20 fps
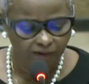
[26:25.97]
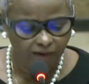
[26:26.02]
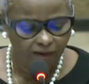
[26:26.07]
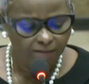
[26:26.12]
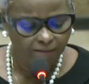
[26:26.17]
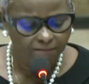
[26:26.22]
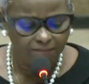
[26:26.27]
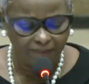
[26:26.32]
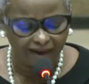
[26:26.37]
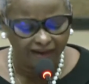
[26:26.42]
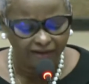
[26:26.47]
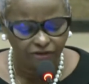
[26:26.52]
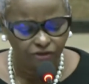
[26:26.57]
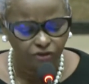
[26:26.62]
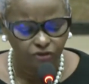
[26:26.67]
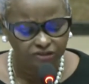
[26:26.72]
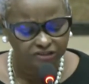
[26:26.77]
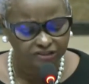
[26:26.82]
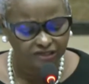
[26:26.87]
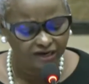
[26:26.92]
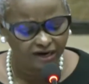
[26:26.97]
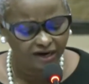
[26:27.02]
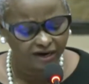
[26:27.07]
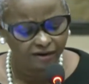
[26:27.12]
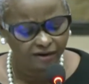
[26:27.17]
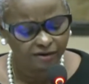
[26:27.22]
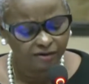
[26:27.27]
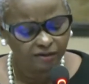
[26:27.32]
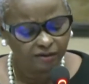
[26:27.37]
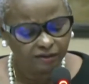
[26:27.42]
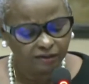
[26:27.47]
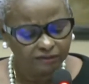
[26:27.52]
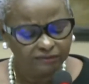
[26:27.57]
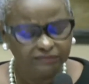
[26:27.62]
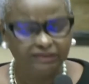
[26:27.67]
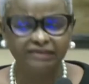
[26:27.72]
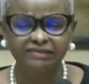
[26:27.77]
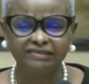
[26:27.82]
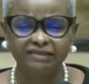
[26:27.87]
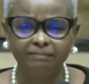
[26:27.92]
Mind you, sir,
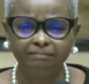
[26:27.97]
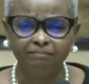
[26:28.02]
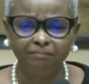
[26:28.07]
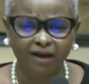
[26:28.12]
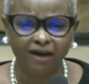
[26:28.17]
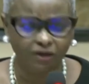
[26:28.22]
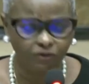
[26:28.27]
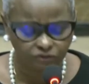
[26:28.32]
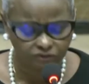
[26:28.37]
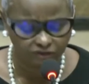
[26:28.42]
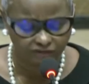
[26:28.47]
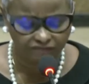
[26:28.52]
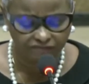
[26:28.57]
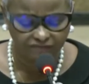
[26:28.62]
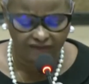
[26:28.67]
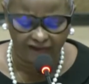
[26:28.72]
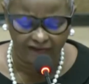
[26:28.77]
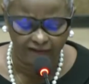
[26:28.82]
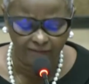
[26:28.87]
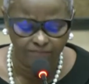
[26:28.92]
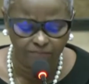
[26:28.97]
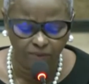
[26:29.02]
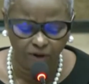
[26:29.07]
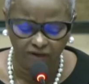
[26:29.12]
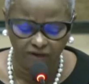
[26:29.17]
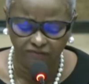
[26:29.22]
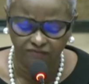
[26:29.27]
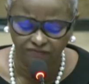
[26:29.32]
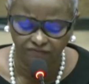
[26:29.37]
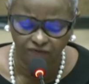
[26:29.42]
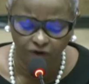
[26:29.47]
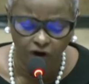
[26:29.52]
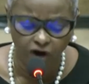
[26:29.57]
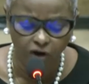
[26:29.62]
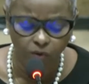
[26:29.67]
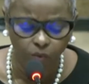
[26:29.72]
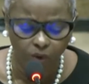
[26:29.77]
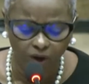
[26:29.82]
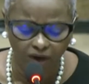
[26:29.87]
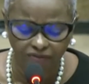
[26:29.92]
this amount of
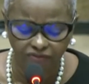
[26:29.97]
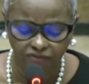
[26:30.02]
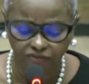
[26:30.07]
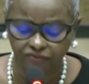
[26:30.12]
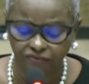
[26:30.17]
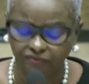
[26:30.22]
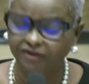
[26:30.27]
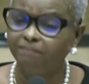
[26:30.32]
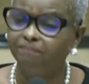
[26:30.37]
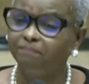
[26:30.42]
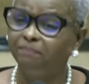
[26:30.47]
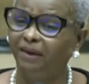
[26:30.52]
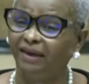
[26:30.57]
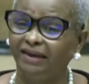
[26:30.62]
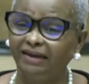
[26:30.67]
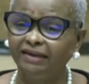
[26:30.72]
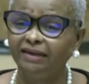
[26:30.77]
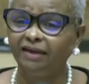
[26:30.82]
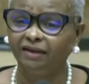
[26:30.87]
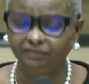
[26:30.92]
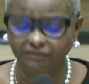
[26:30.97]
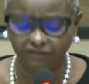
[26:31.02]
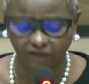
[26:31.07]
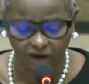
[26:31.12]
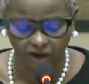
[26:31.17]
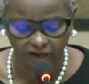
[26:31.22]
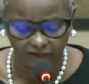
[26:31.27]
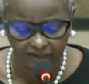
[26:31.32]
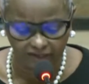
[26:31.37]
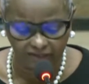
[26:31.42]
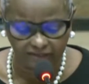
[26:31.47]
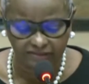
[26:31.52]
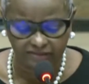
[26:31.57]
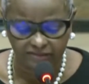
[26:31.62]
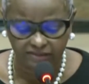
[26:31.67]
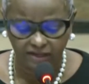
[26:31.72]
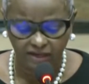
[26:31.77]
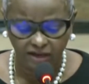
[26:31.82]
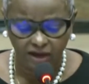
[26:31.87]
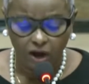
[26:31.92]
$9.413 billion
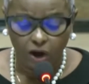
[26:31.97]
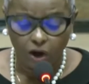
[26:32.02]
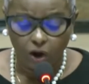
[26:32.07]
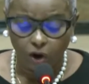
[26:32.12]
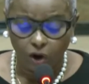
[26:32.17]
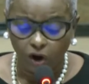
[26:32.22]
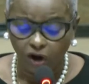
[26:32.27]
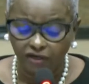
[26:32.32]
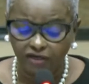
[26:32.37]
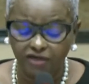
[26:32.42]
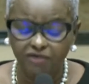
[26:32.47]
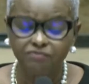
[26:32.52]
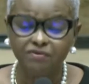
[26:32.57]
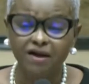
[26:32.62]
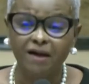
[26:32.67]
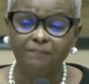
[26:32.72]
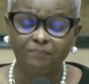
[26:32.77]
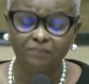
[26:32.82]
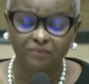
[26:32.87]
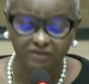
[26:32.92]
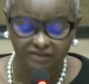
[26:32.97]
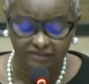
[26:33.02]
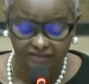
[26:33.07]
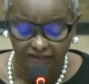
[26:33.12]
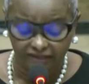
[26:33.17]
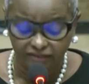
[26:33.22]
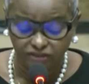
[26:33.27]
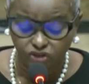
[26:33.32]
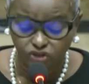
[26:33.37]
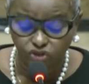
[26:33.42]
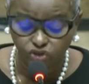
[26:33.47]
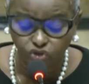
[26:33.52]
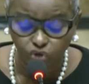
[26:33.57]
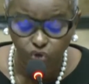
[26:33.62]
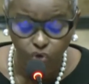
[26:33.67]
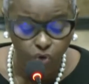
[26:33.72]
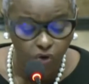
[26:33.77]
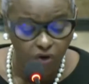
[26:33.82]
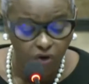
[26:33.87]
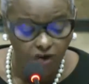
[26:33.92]
only represents
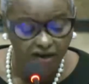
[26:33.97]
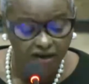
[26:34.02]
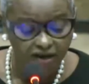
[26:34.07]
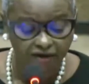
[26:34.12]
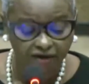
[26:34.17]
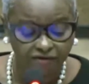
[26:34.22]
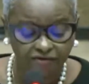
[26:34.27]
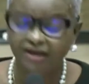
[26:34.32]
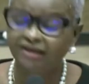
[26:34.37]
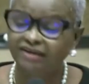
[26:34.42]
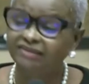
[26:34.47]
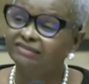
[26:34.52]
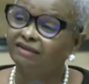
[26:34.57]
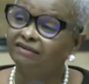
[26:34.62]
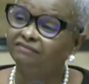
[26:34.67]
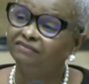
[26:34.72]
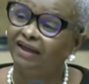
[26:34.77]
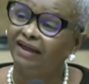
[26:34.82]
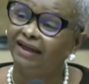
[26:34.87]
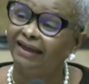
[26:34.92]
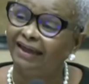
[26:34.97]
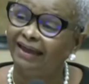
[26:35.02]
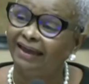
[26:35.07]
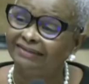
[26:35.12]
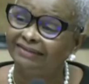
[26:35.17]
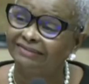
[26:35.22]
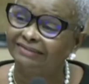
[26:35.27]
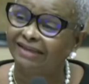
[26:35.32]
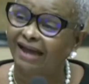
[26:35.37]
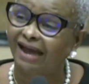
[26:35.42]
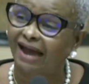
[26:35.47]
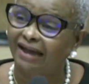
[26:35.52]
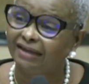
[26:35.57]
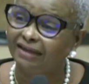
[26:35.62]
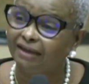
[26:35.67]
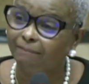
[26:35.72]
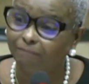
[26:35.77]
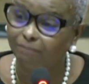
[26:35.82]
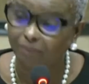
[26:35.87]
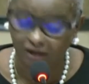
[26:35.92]
2 areas of the
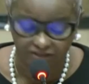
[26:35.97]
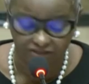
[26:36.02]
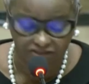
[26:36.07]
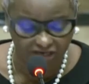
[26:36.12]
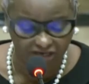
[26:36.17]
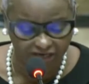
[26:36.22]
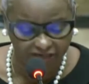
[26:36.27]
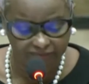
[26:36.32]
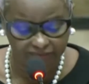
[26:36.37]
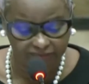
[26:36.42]
entire budget.